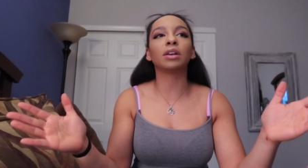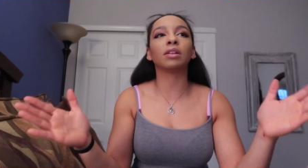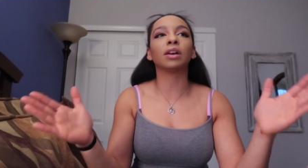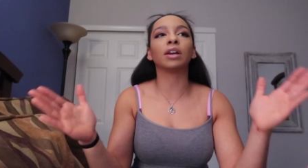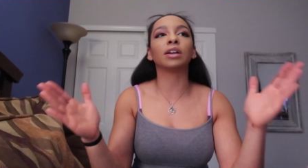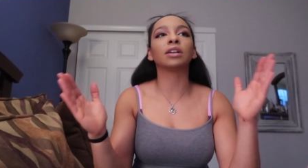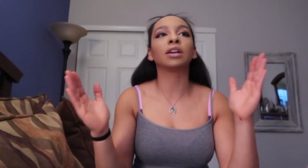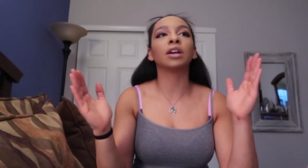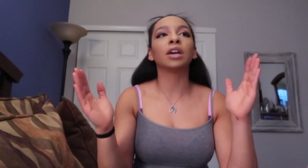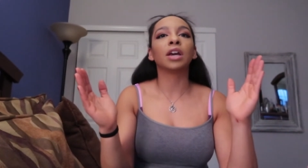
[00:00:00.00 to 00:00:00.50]

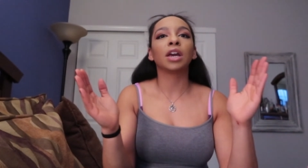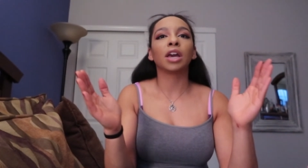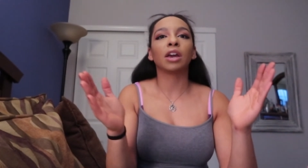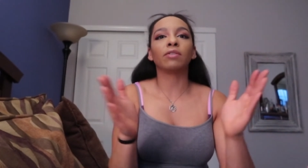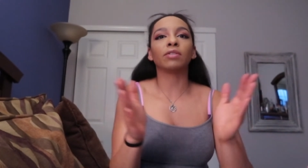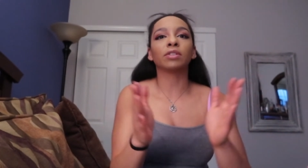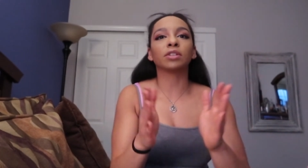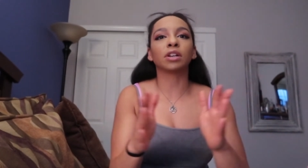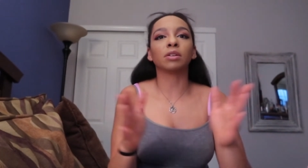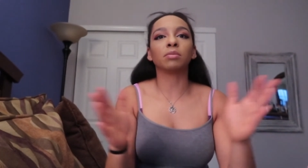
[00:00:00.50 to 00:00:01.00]

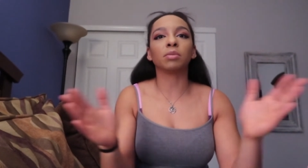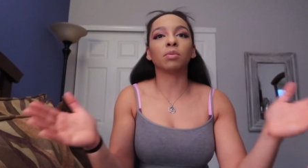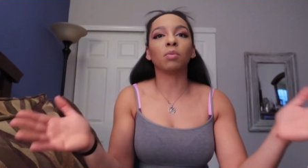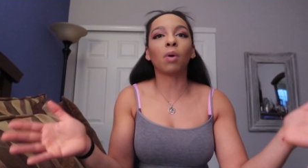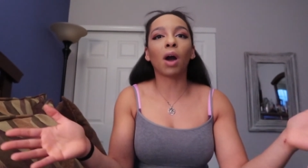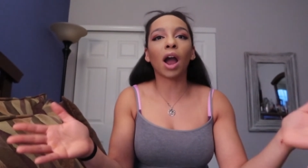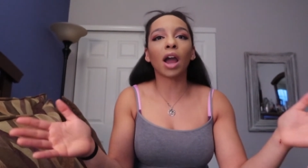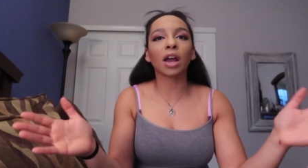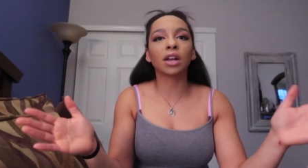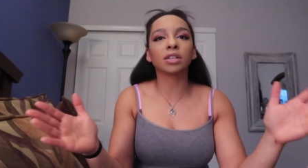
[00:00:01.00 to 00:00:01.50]
If it's going to be
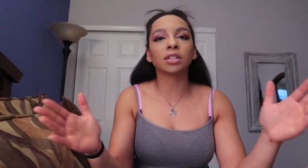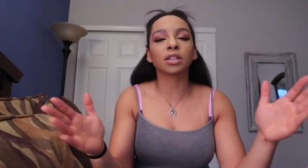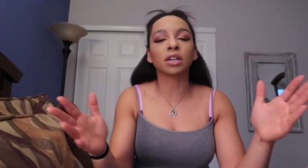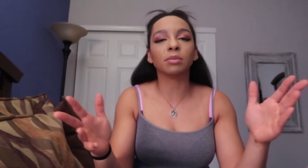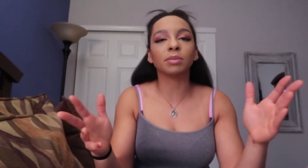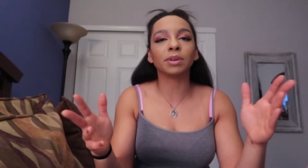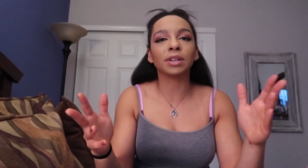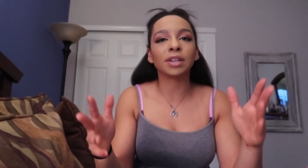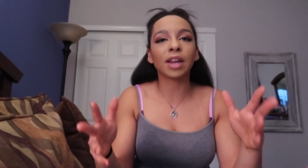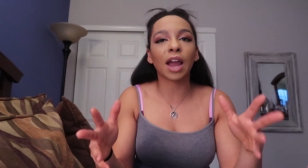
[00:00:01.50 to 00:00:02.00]
wide, is it
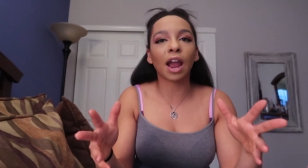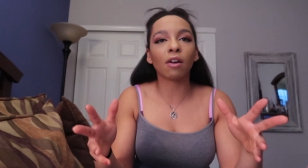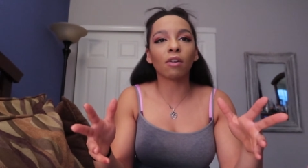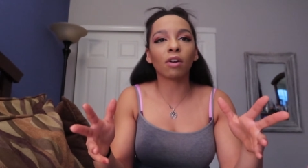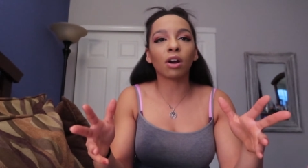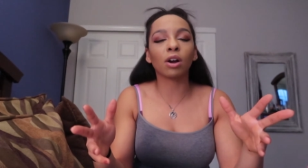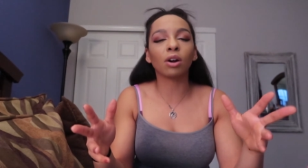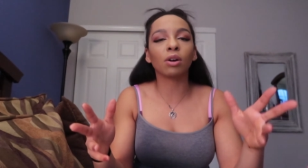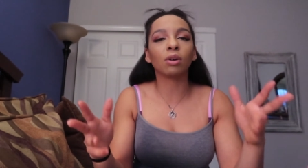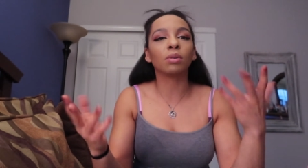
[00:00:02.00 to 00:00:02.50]
going to be
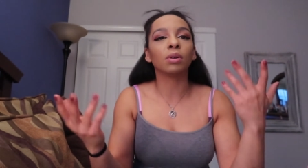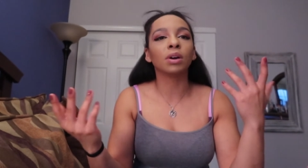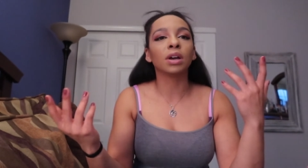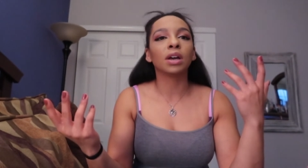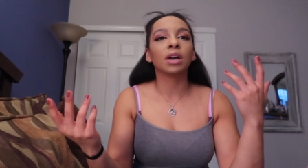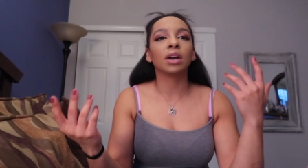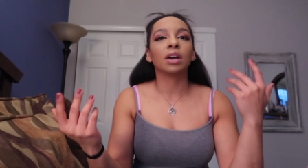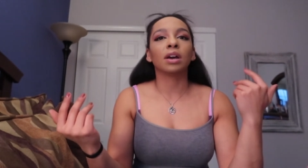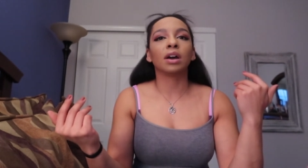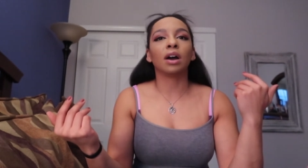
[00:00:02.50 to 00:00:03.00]
narrow,
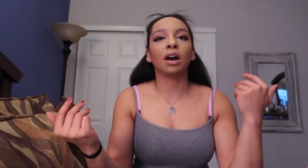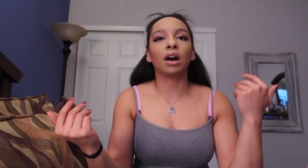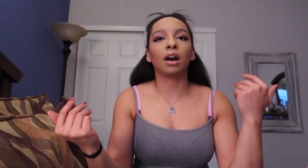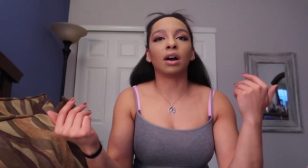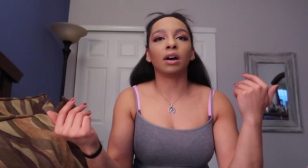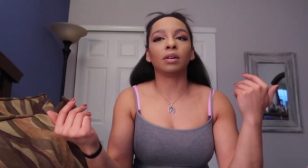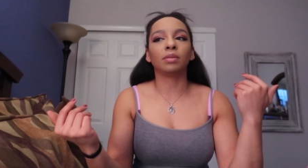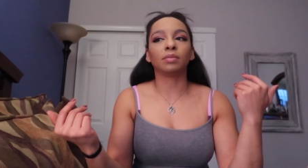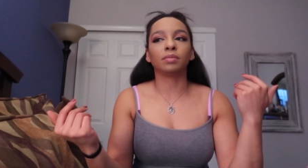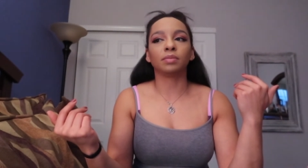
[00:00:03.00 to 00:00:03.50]

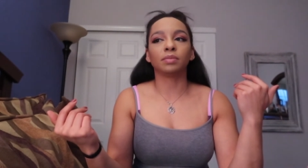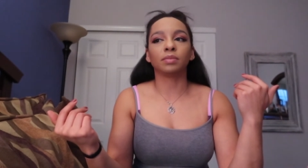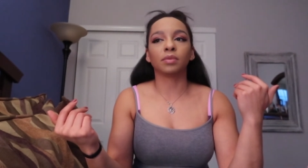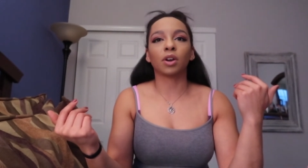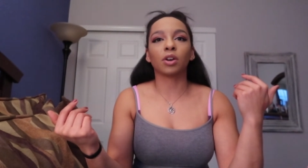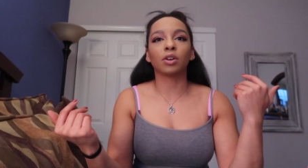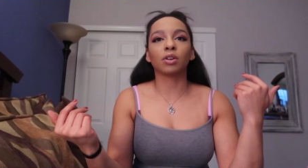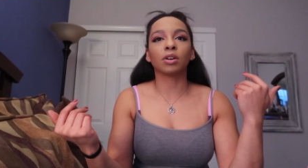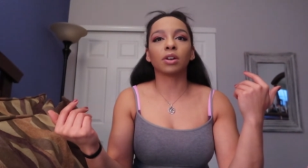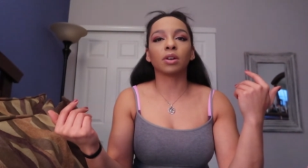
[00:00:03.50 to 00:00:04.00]
are
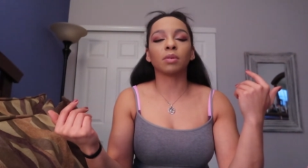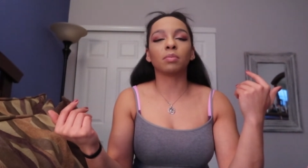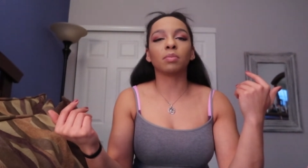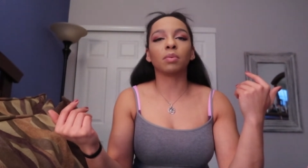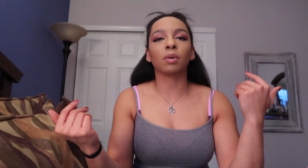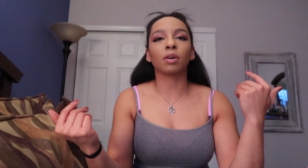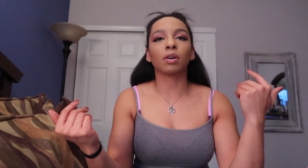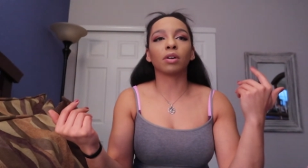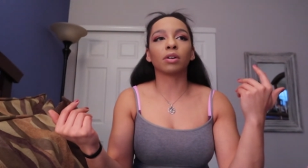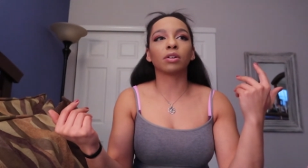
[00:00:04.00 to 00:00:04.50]
you going
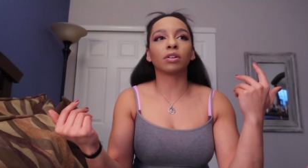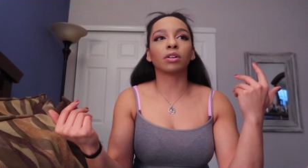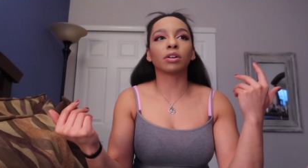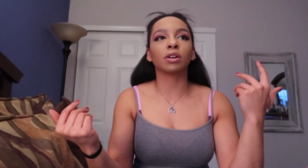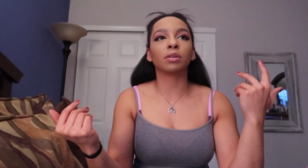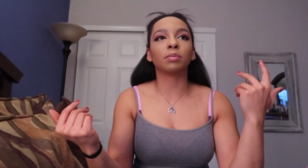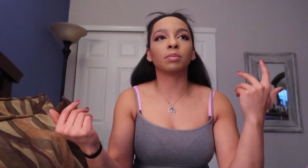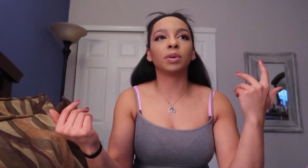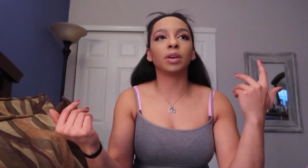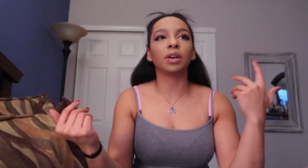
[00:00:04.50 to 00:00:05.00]

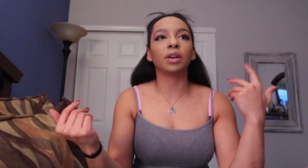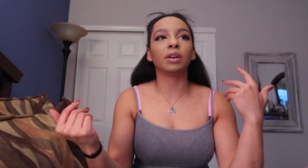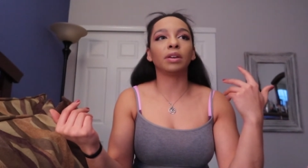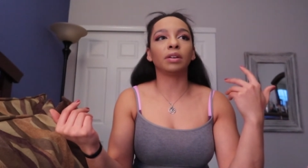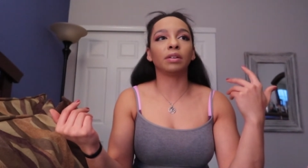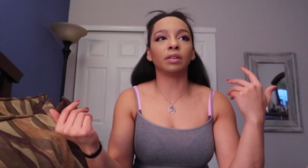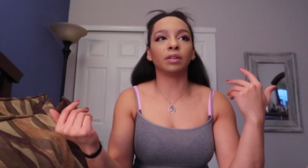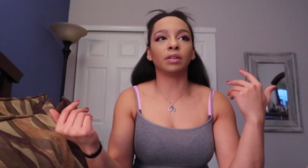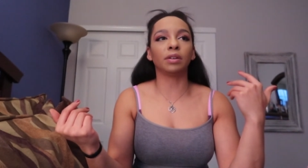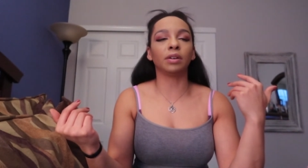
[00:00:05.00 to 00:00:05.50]
to
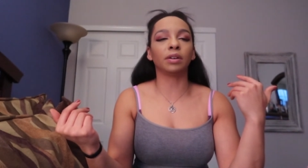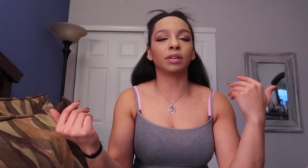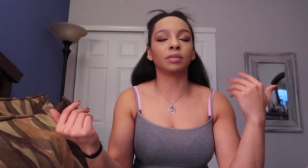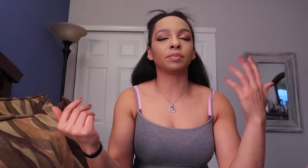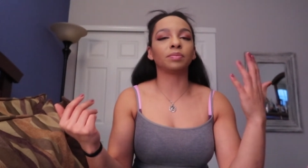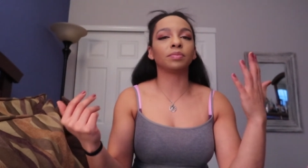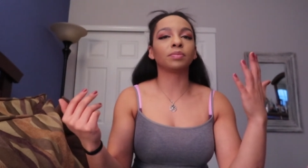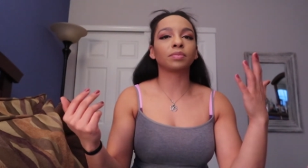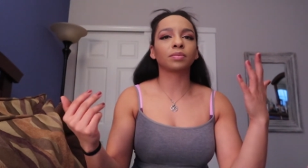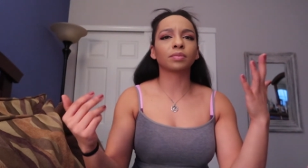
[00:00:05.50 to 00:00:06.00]
be
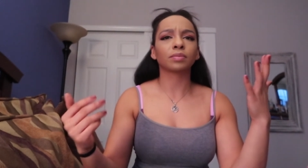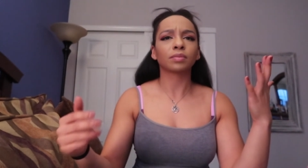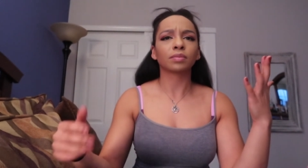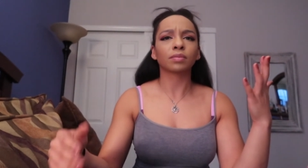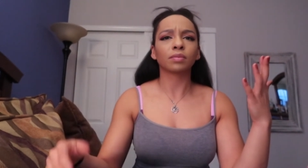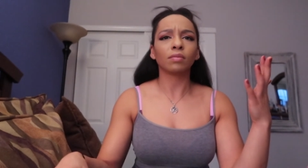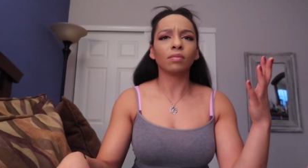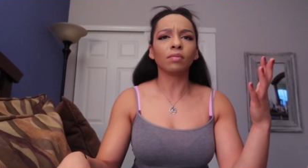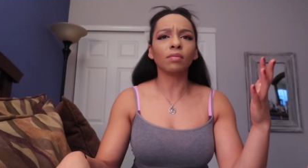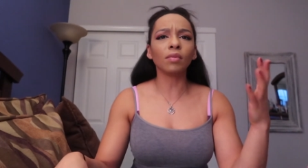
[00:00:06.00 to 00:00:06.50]

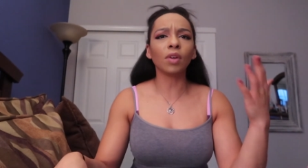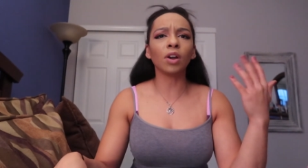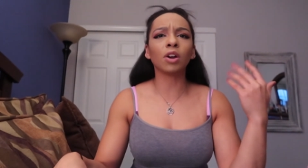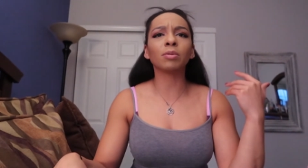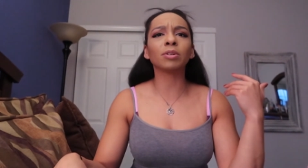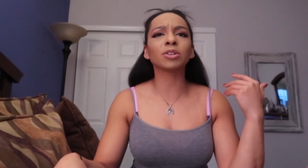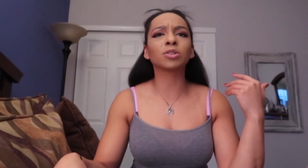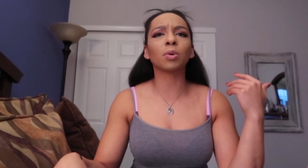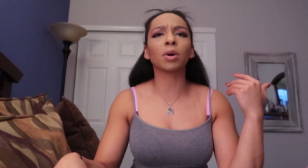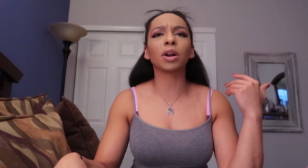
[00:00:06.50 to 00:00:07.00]
are
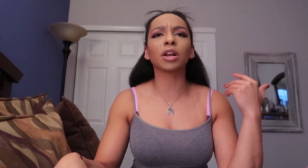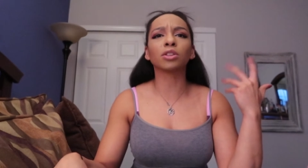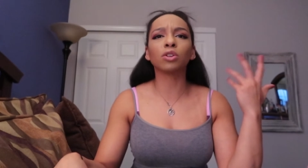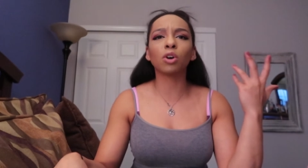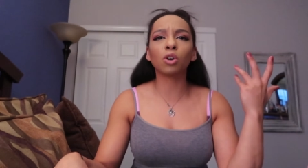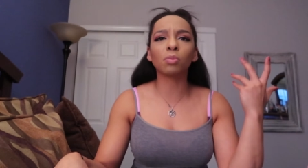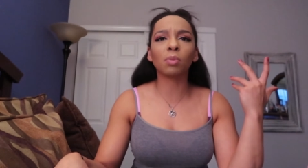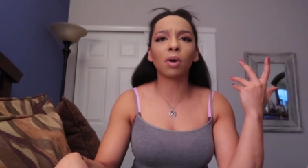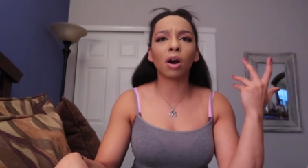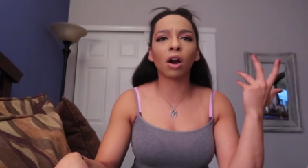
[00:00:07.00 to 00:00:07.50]
we squatting
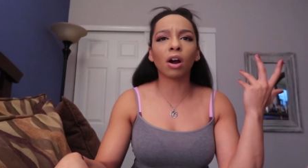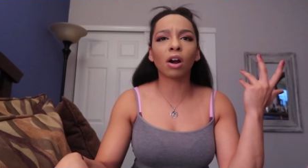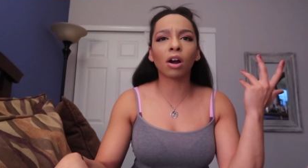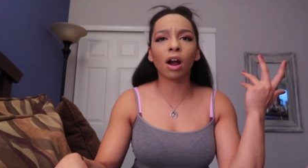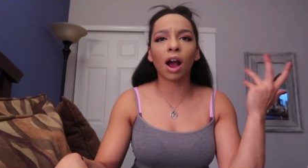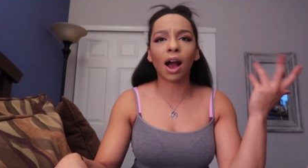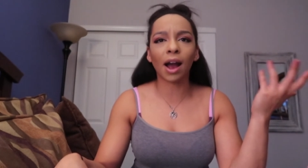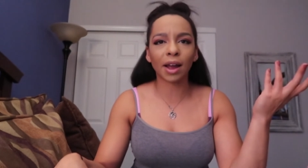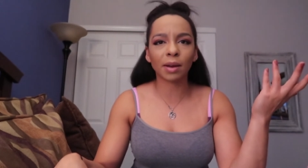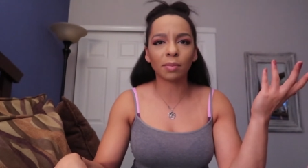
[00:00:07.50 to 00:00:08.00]
low bar,
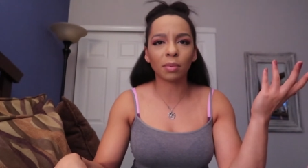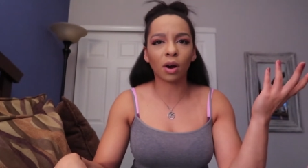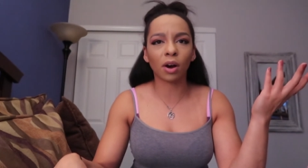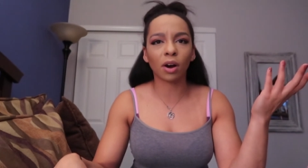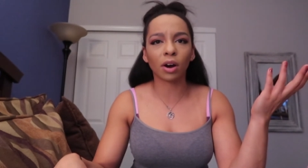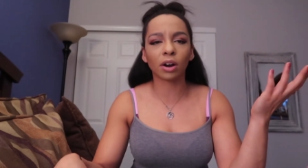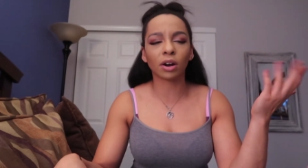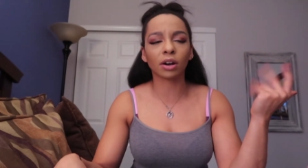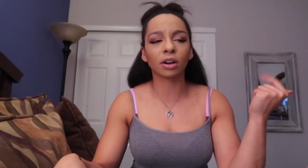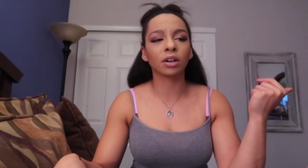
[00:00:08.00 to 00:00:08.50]
high
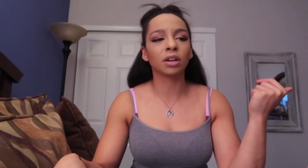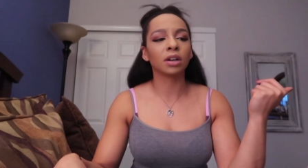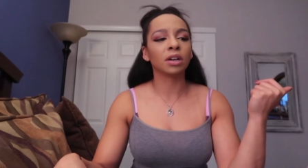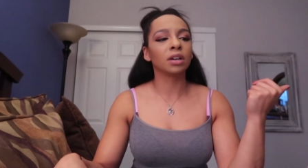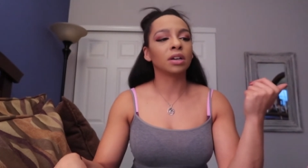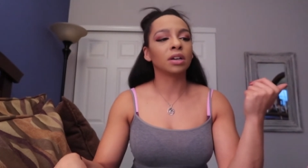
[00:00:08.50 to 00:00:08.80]
bar?